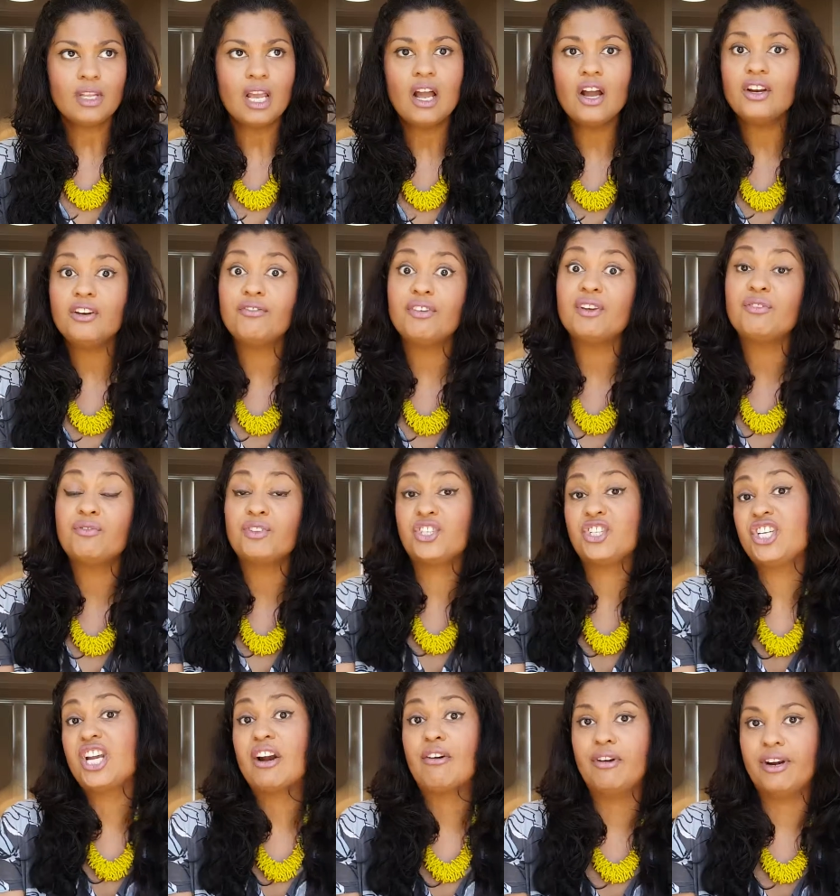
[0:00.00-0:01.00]
heard of it for
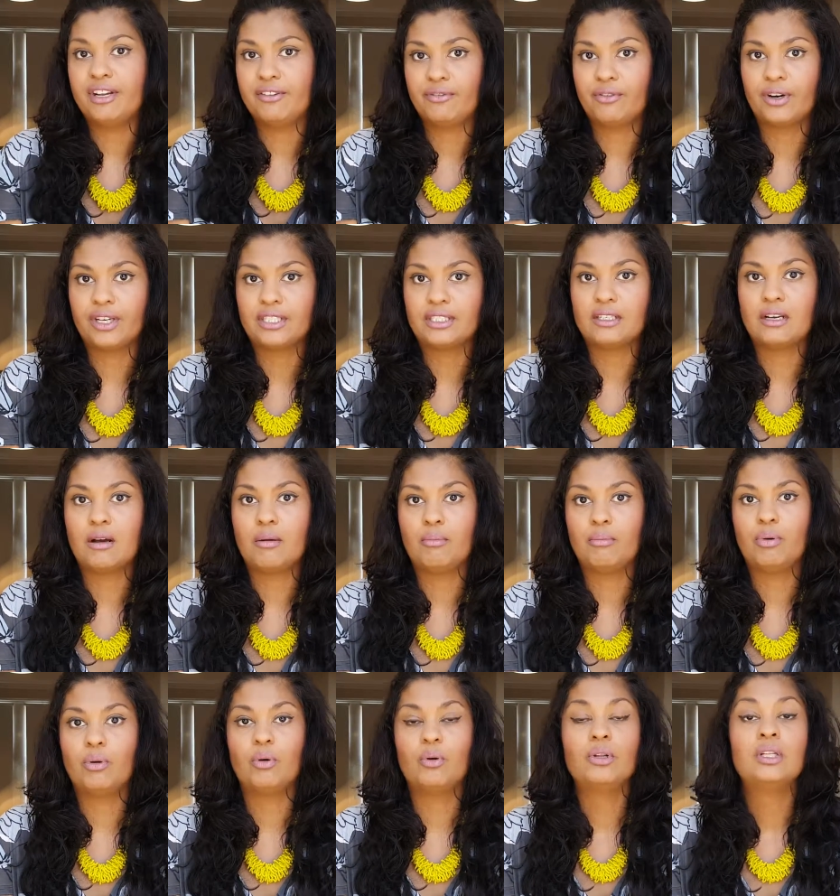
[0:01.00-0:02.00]
sherry, for
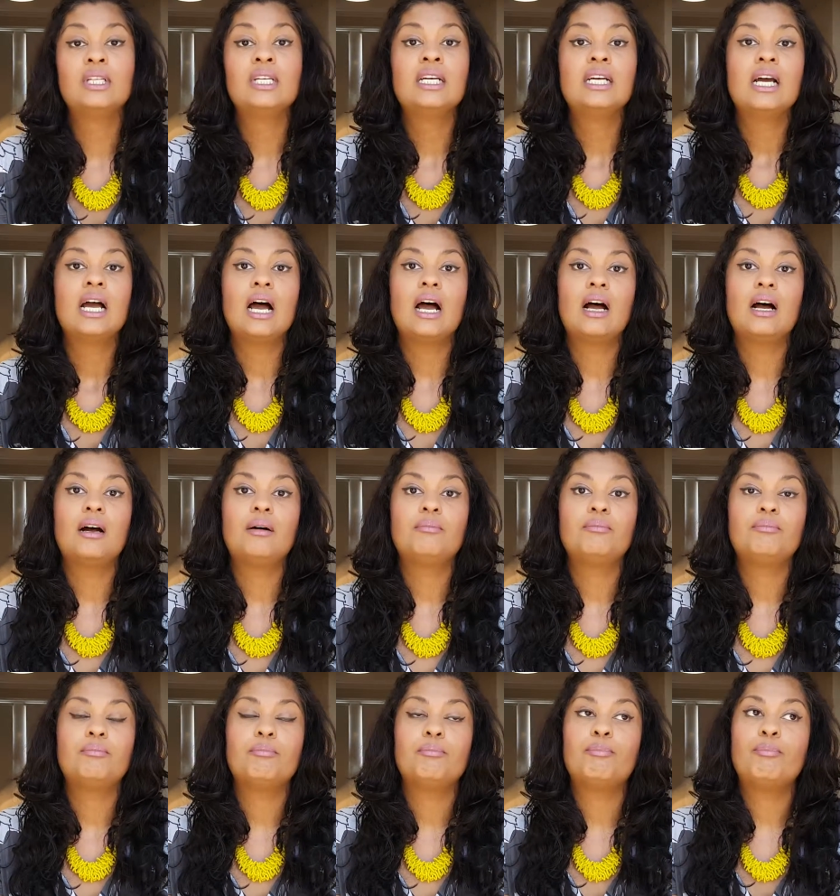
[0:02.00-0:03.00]
example,
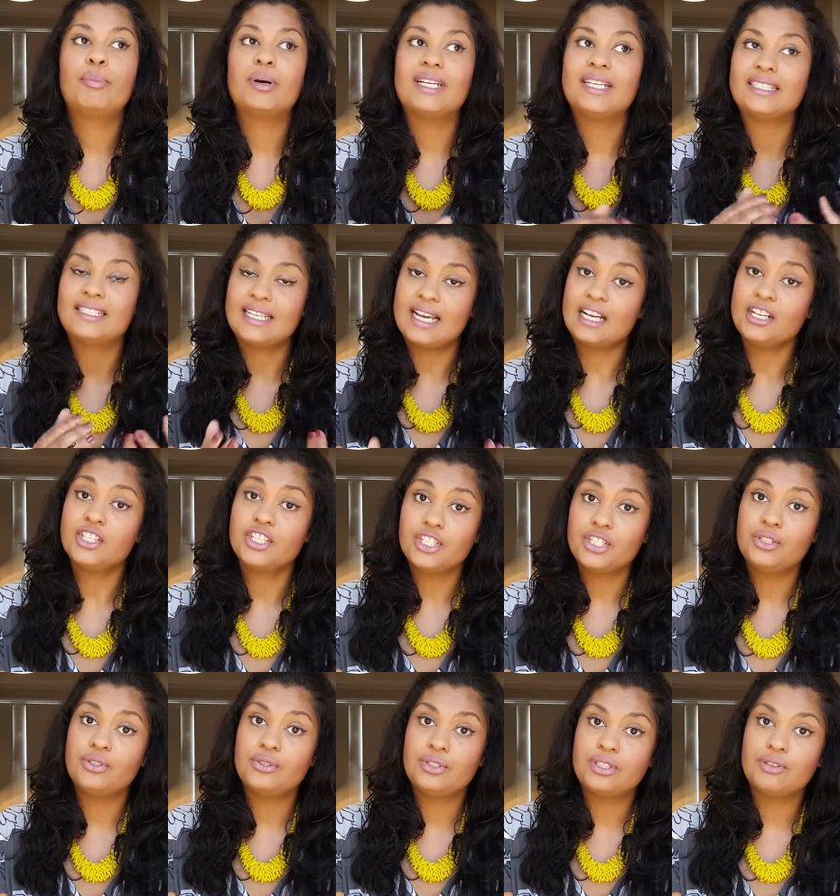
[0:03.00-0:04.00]
but it's
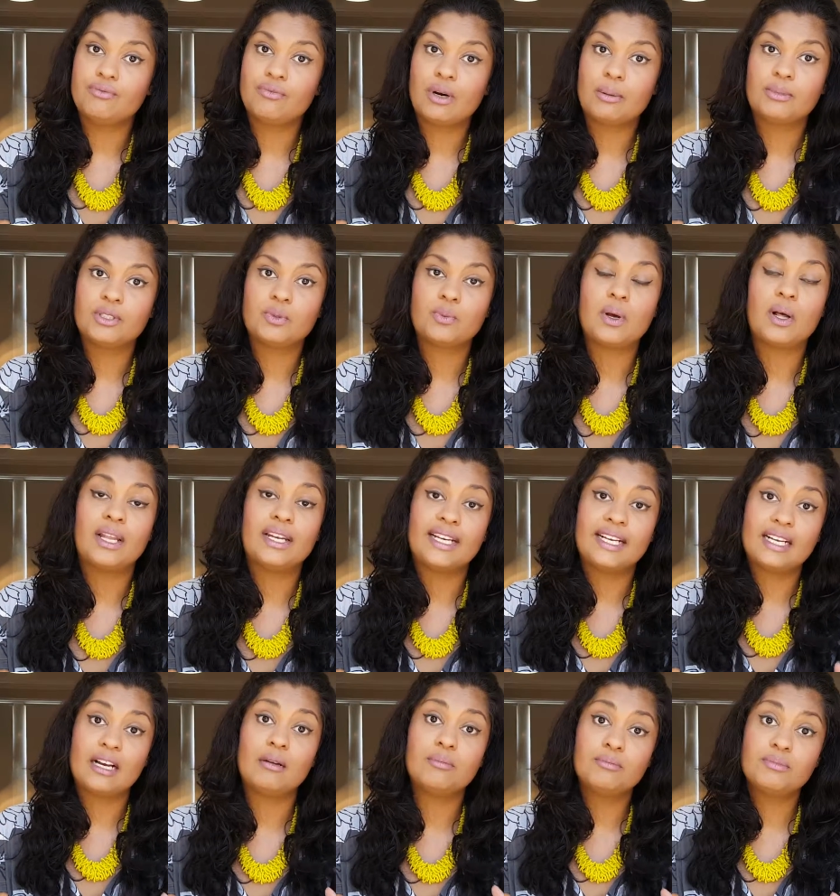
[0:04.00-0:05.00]
actually used in rum as well, and
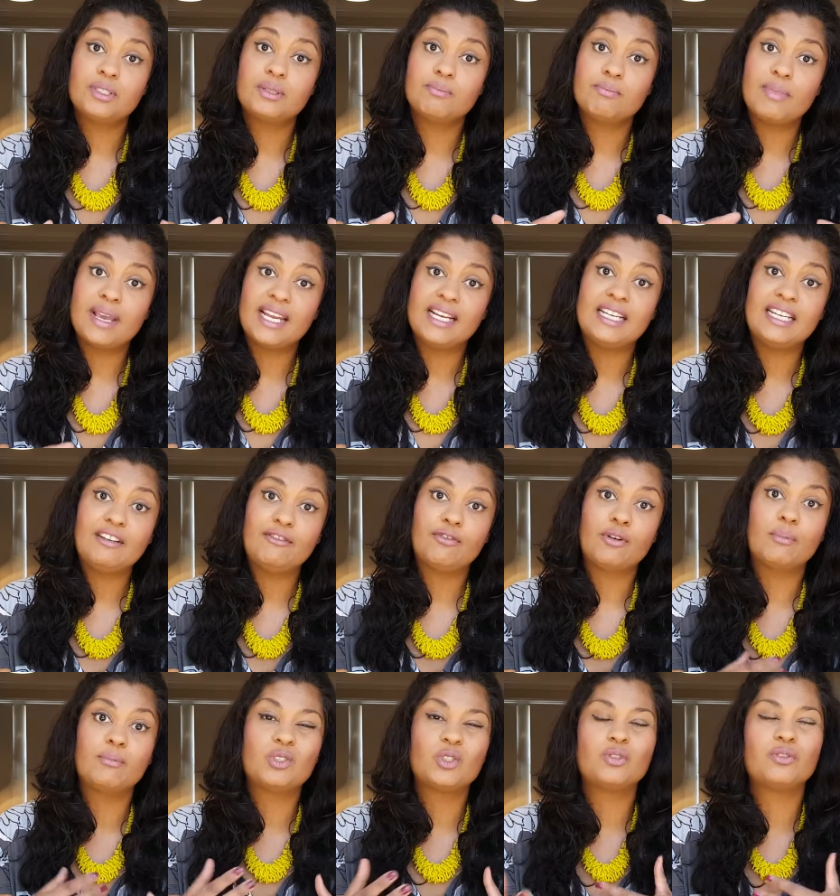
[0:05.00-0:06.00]
it comes mainly
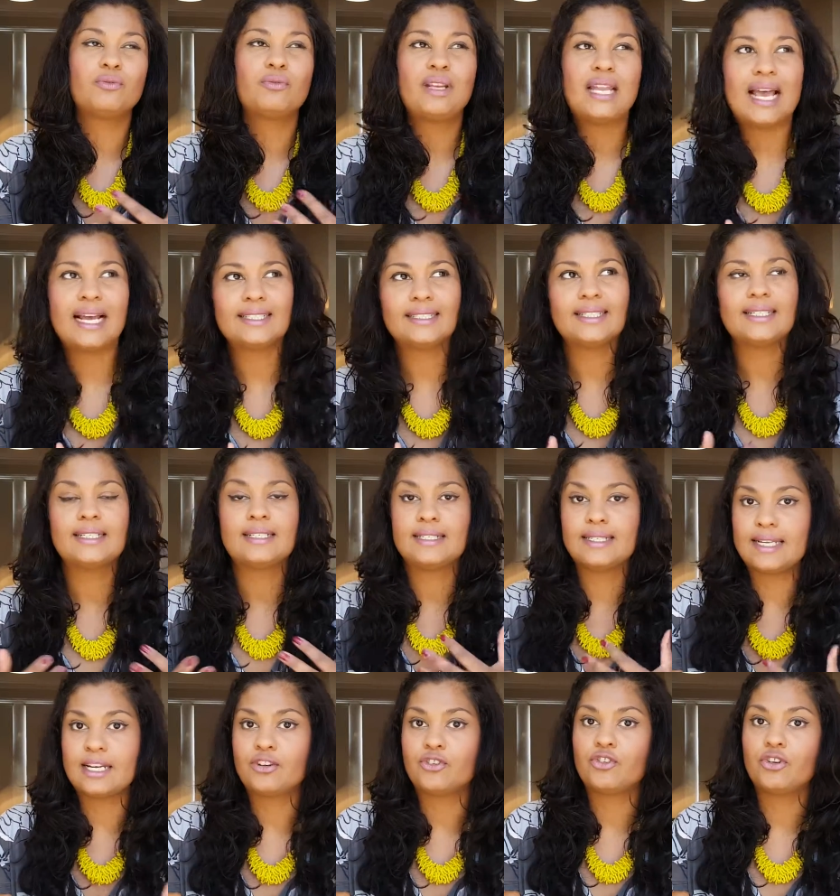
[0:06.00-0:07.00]
from sort of Latin,
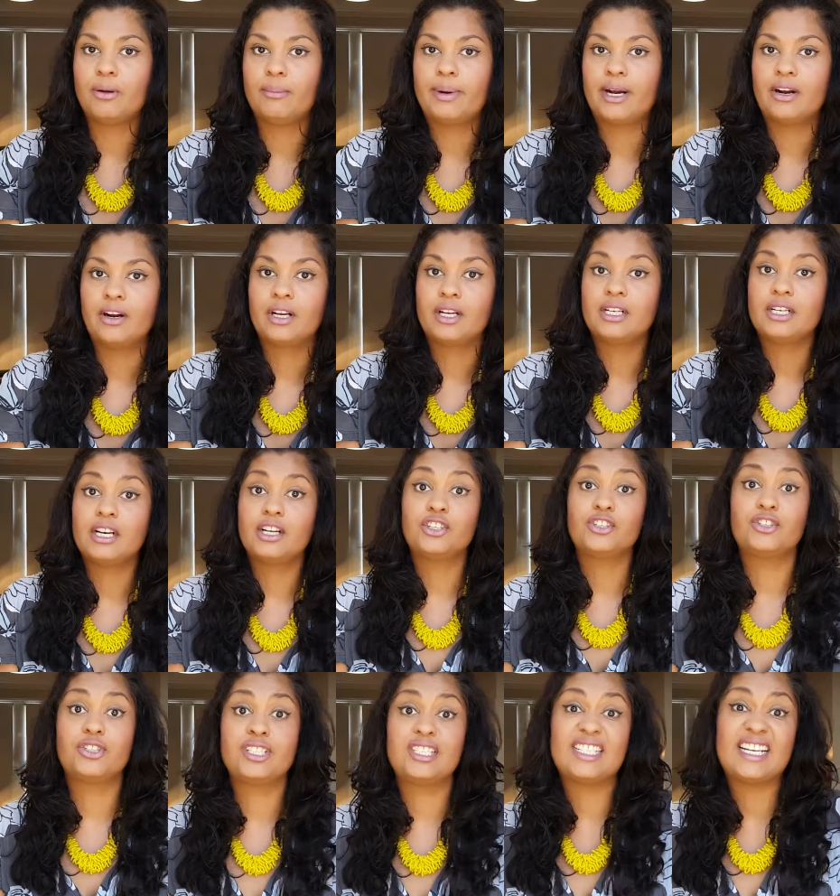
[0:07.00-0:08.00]
Central American
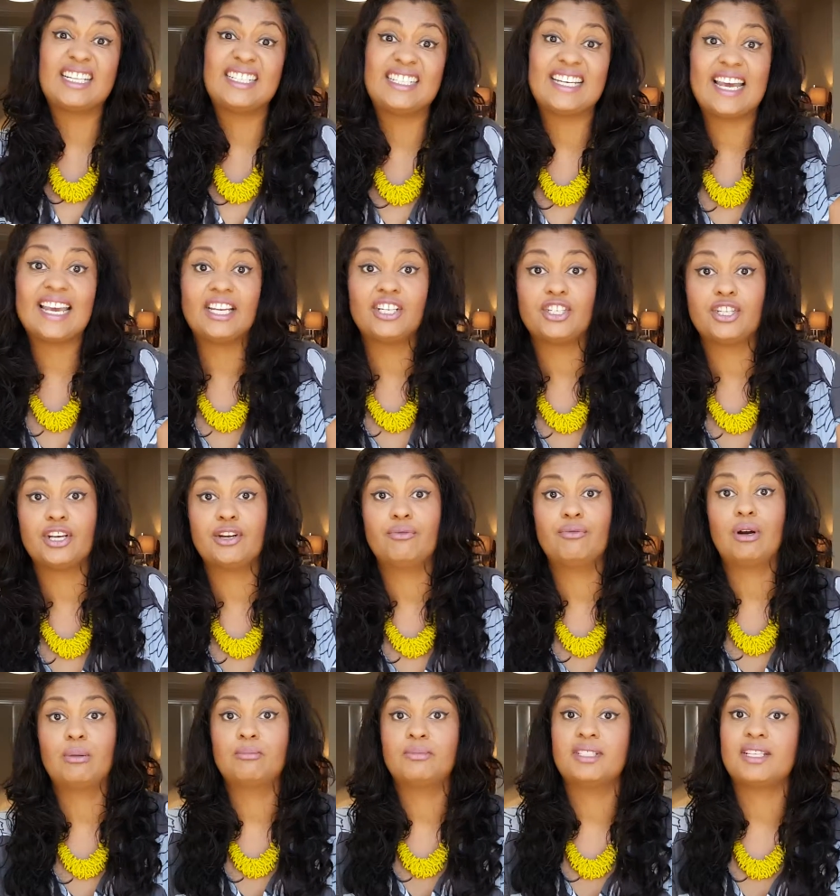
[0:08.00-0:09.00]
countries tend to age their
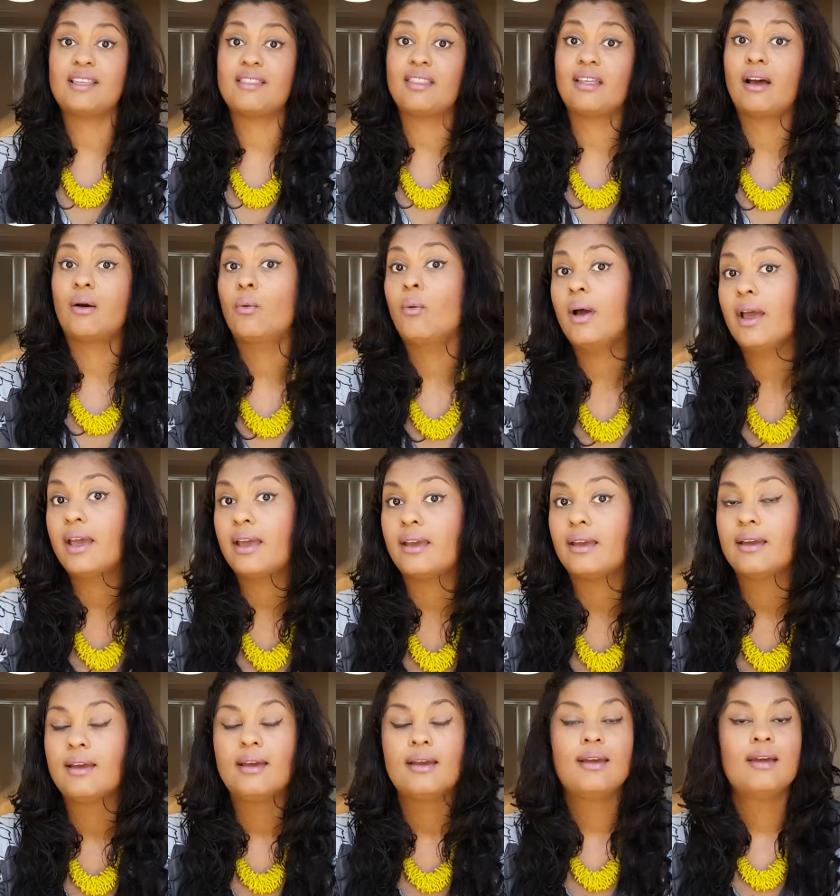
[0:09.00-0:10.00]
rums in that
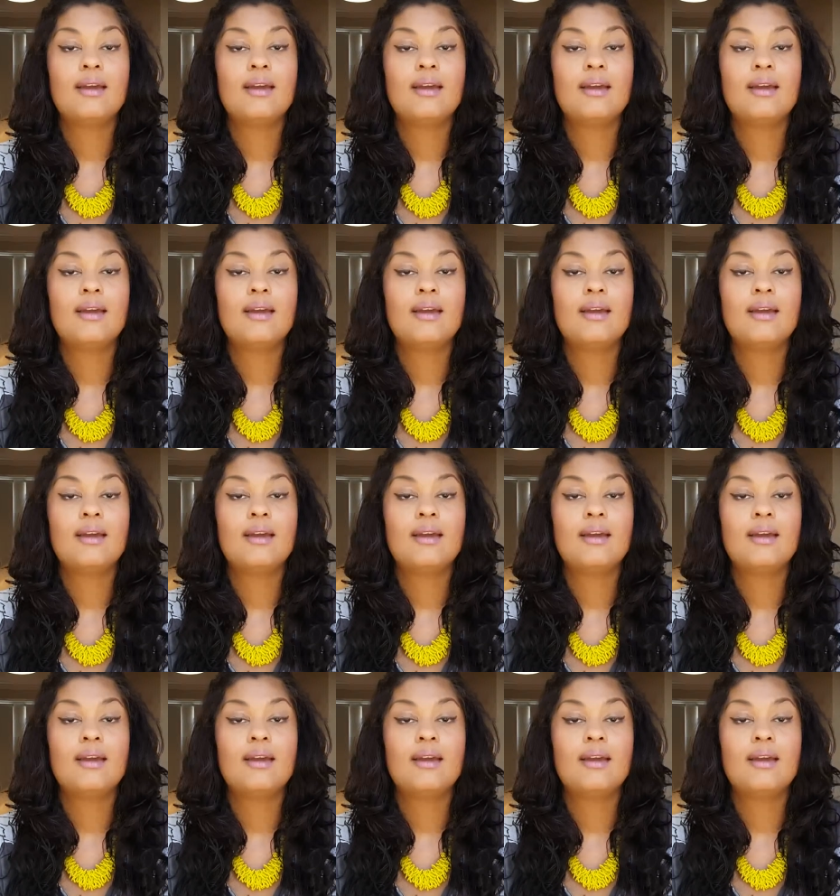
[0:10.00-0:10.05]
way.